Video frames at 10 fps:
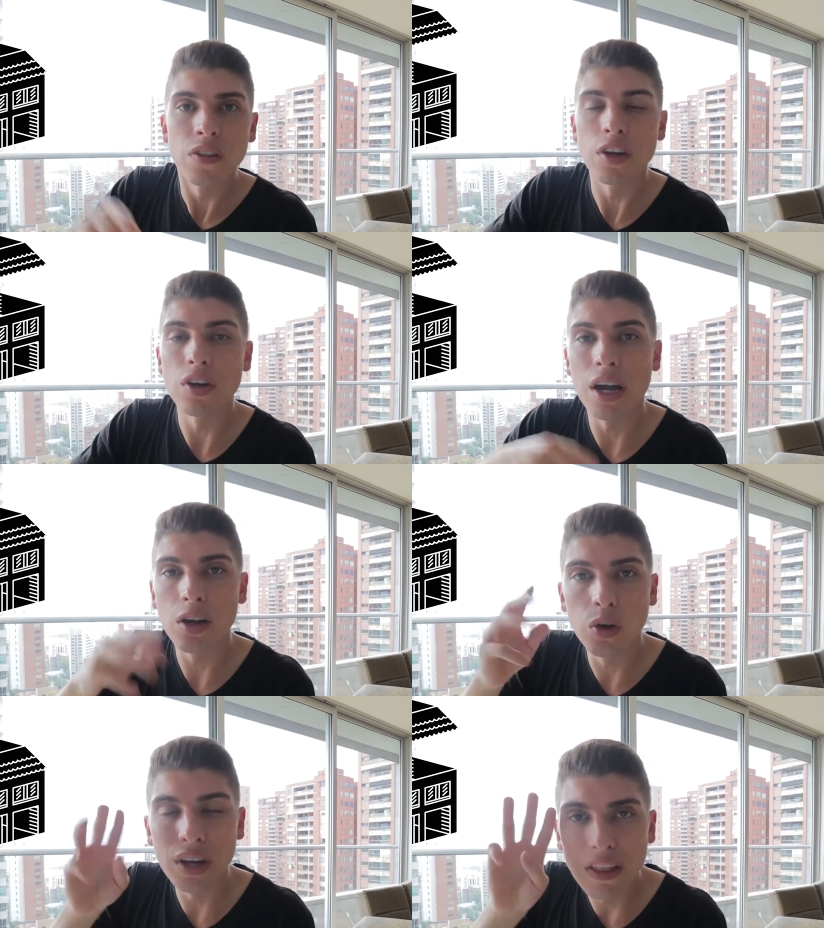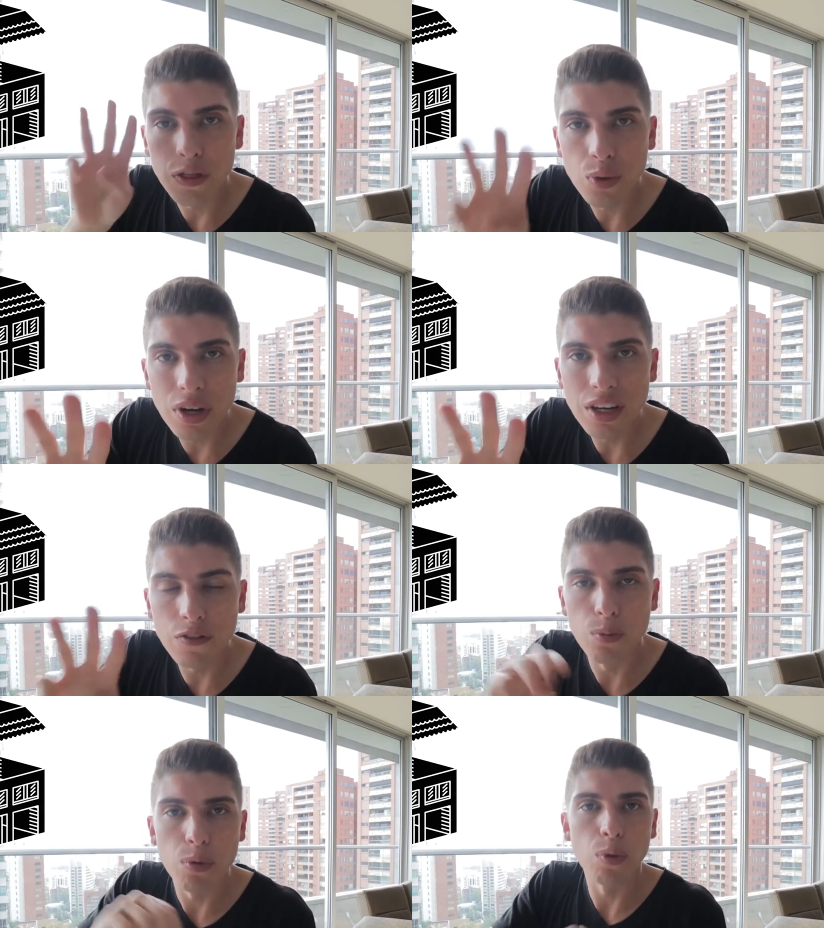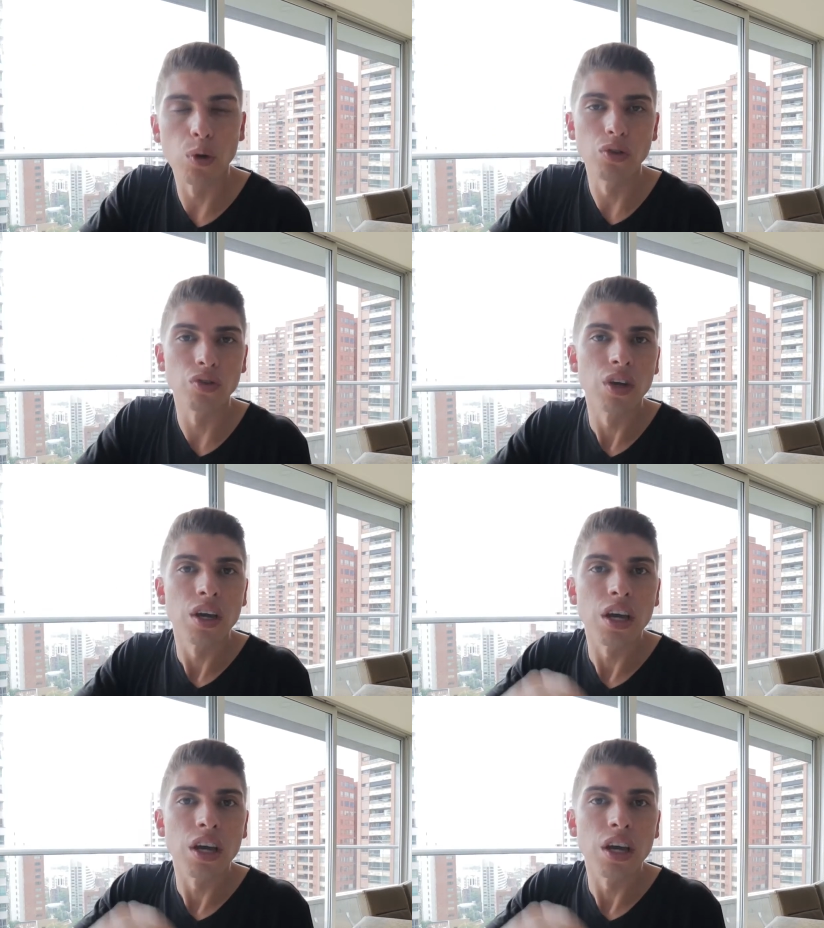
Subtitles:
then you gotta go and get 3 different proposals.